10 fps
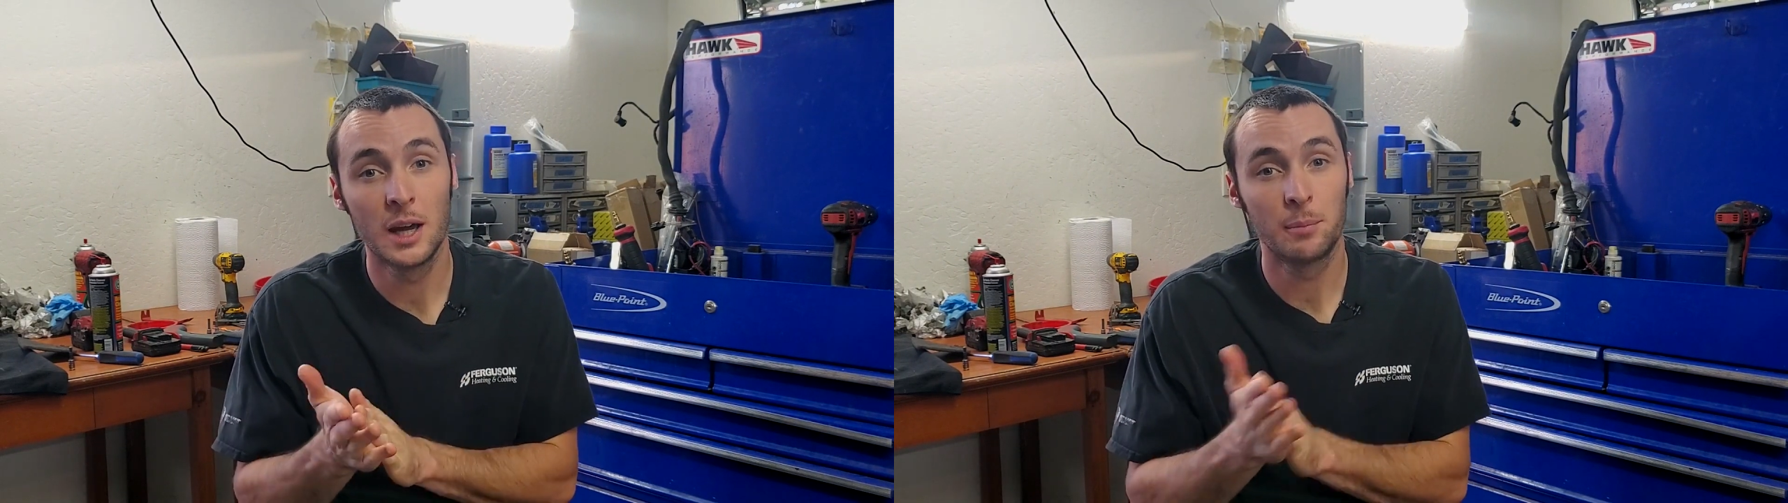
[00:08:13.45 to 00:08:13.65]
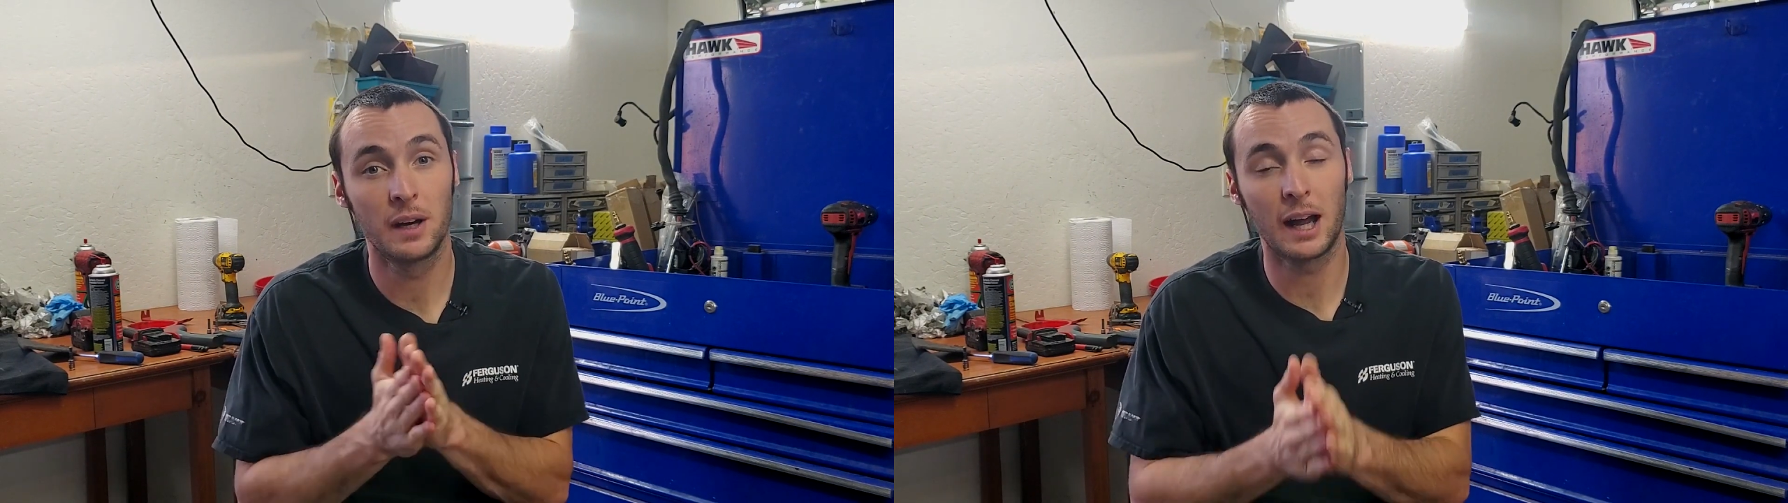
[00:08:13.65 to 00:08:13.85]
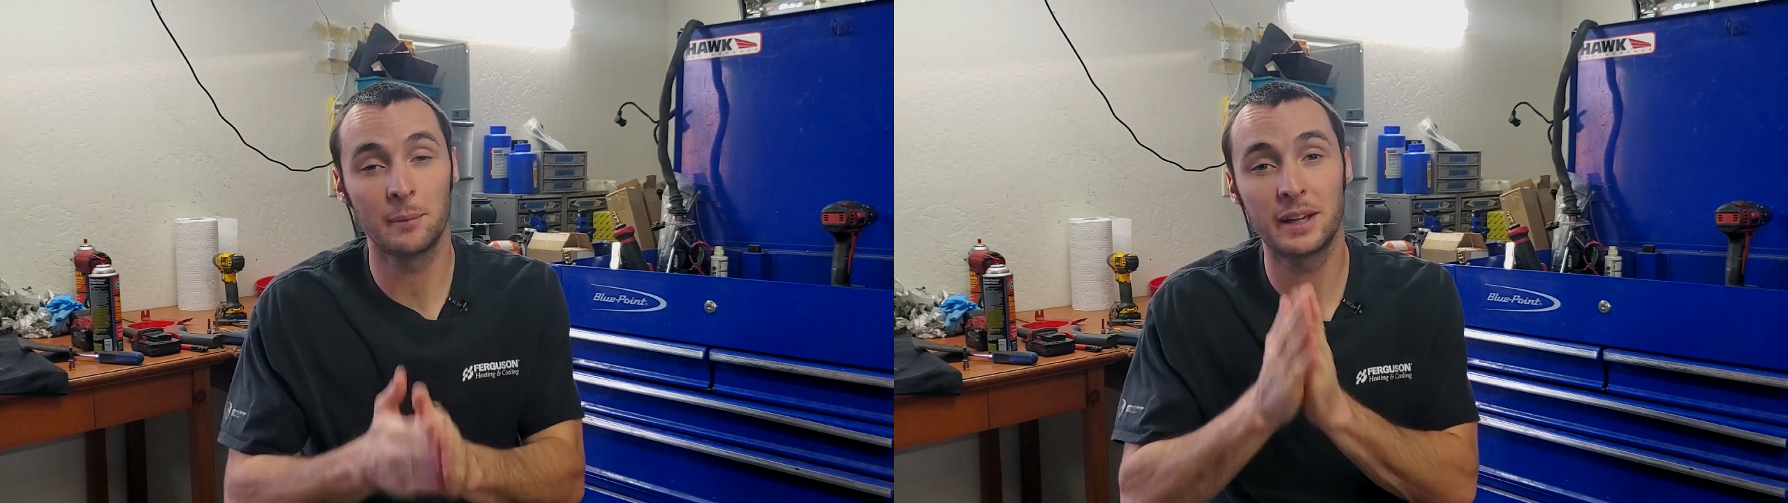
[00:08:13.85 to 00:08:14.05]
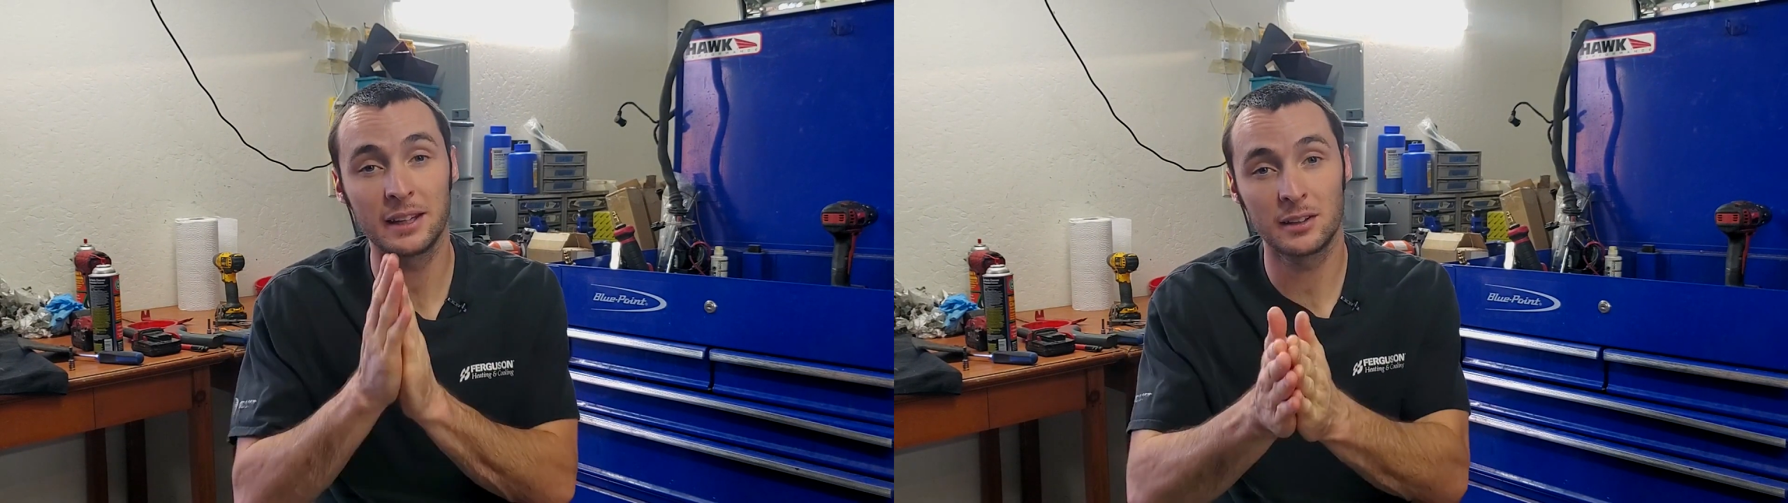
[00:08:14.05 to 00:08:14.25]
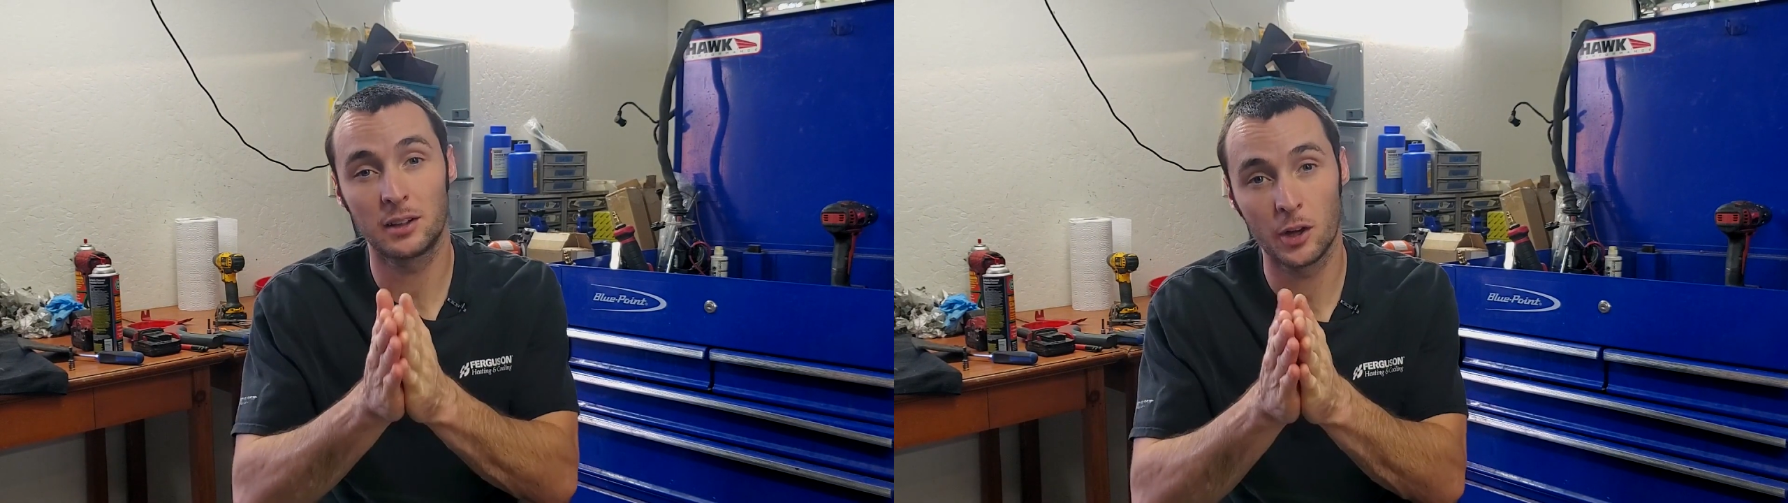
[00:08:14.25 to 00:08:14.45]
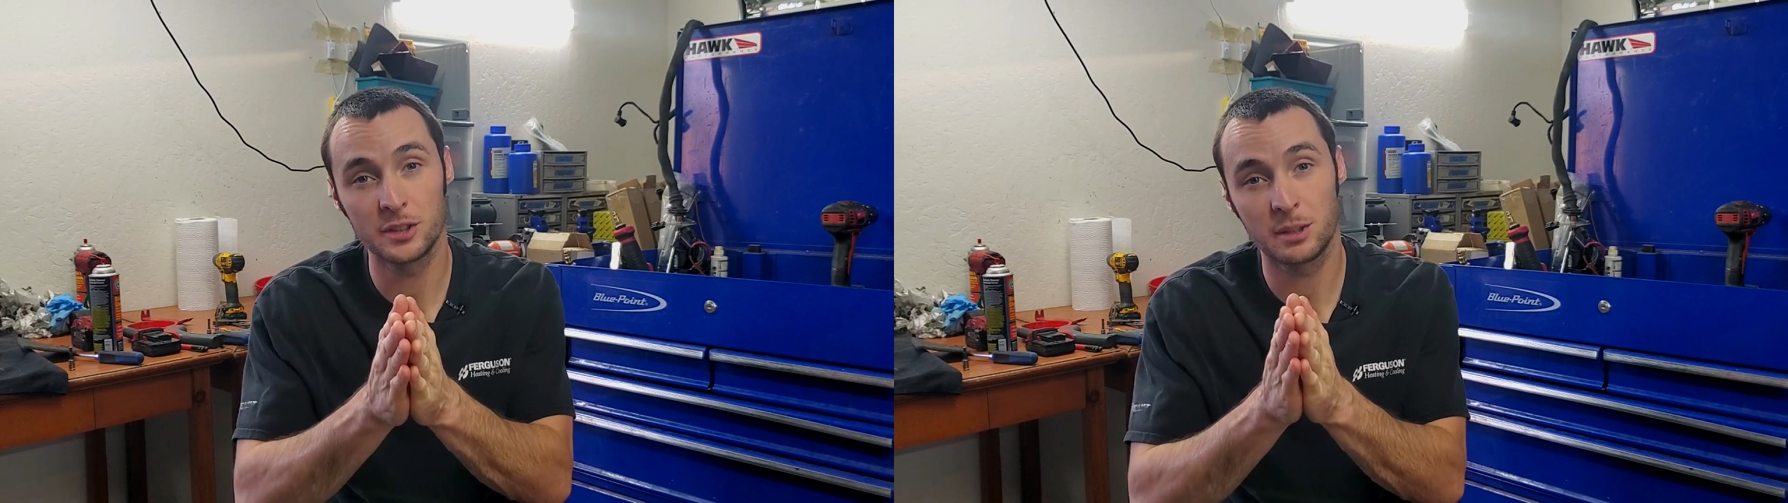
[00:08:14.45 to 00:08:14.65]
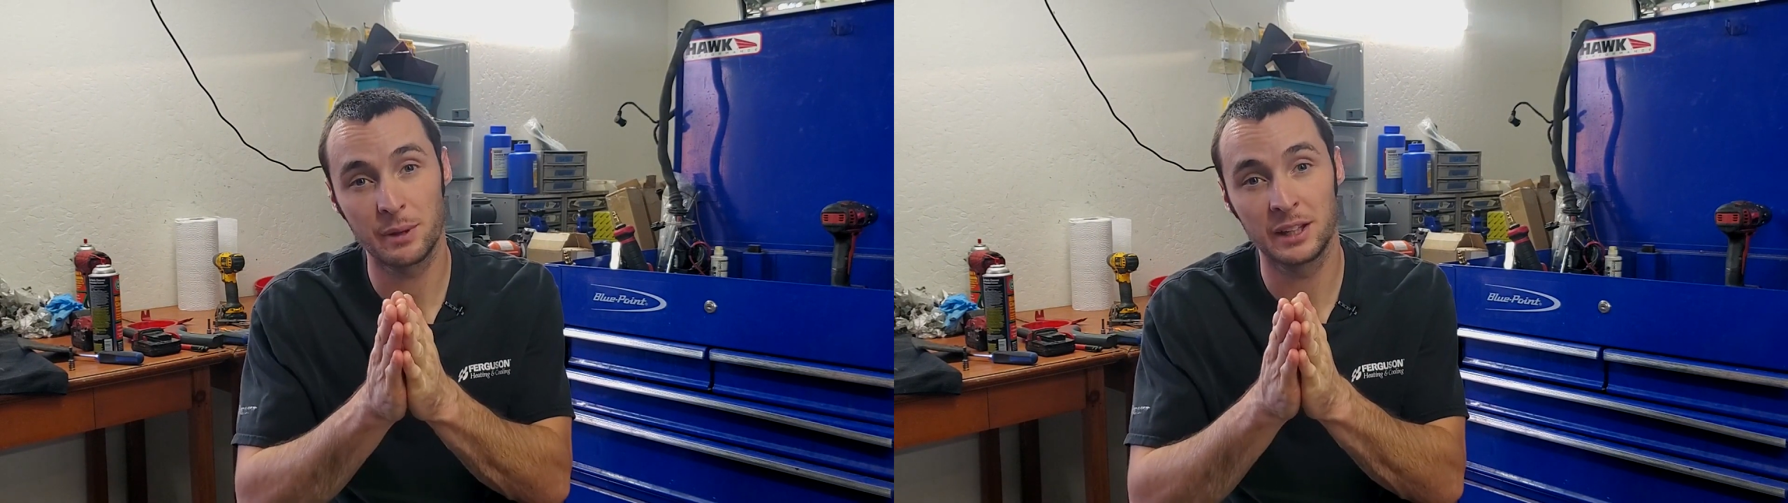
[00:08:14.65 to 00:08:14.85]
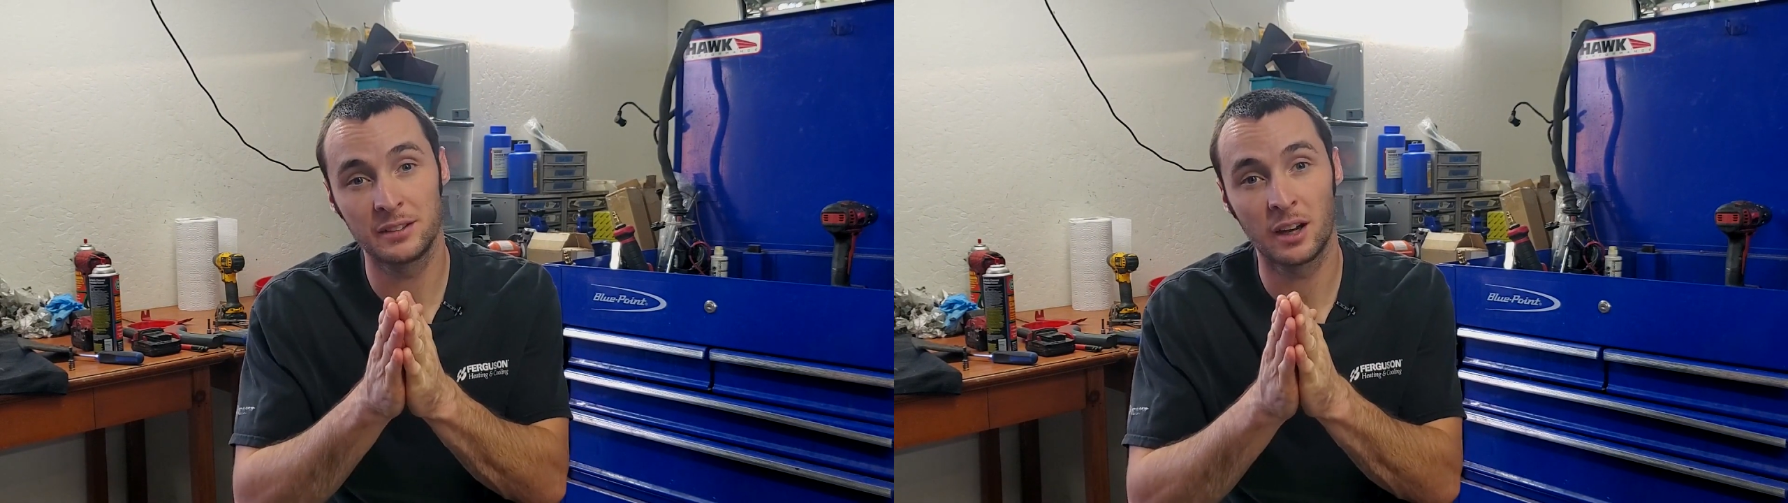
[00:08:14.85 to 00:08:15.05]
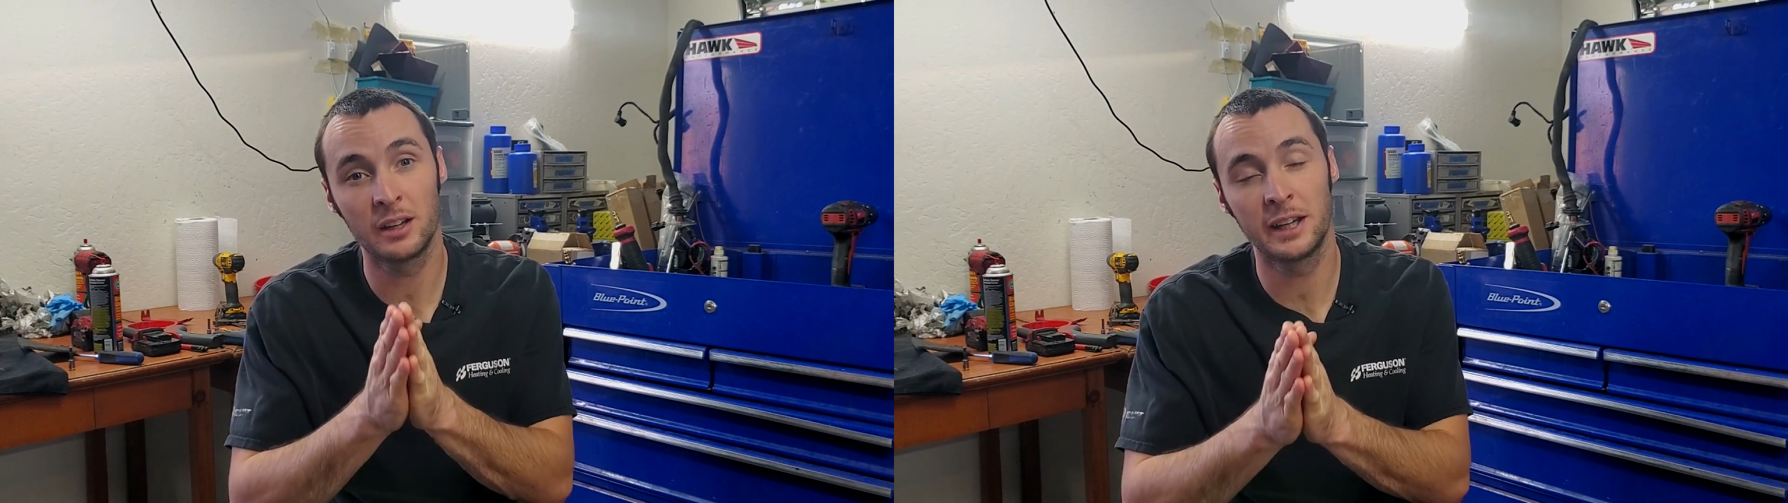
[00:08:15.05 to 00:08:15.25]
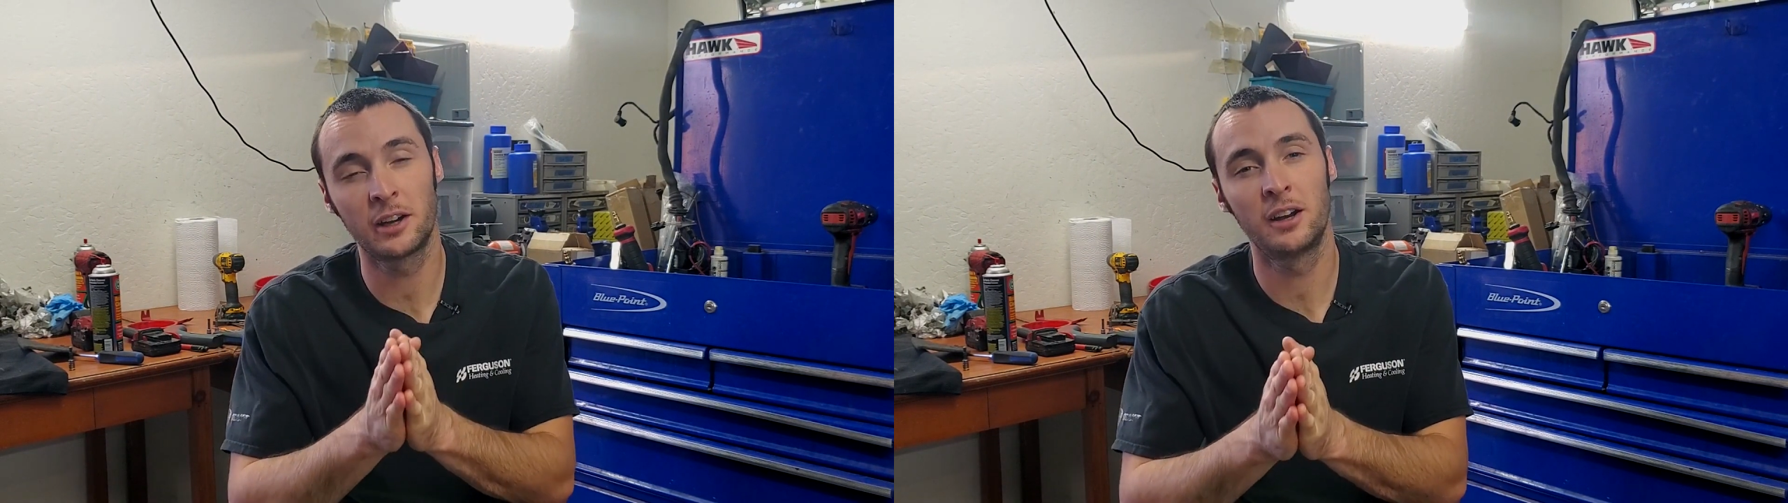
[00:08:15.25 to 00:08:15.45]
but I'm getting close to being
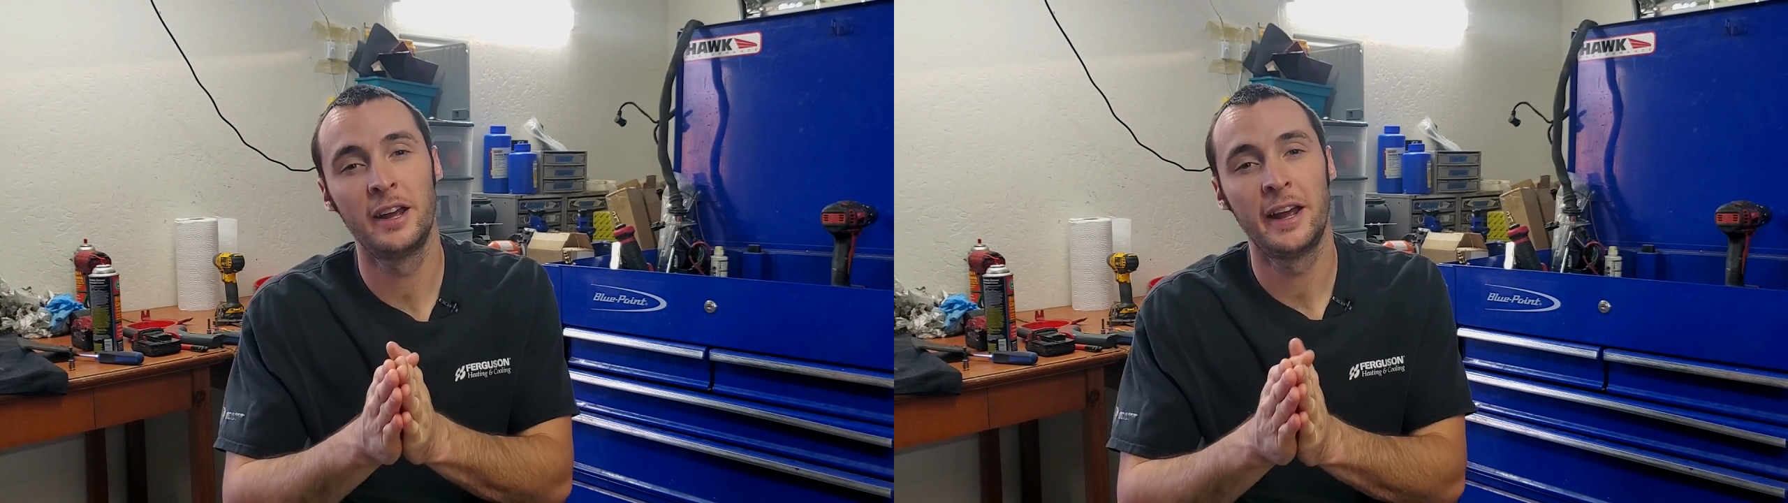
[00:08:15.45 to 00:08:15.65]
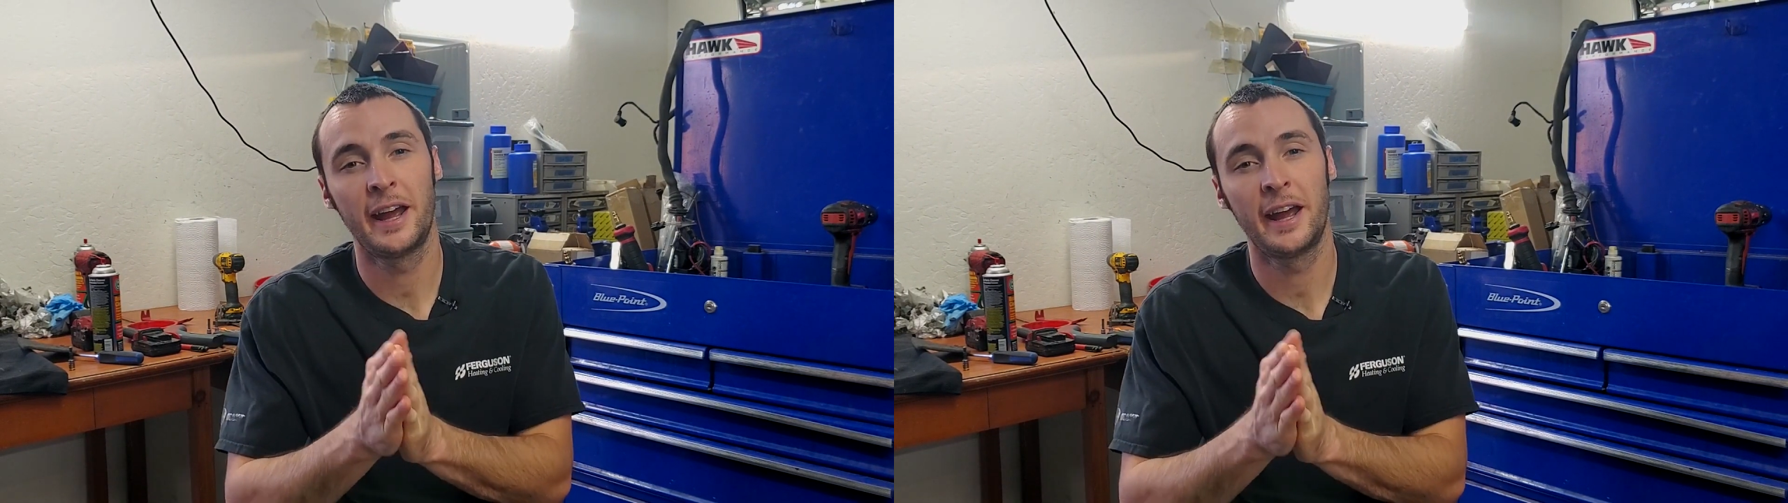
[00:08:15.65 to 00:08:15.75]
done here,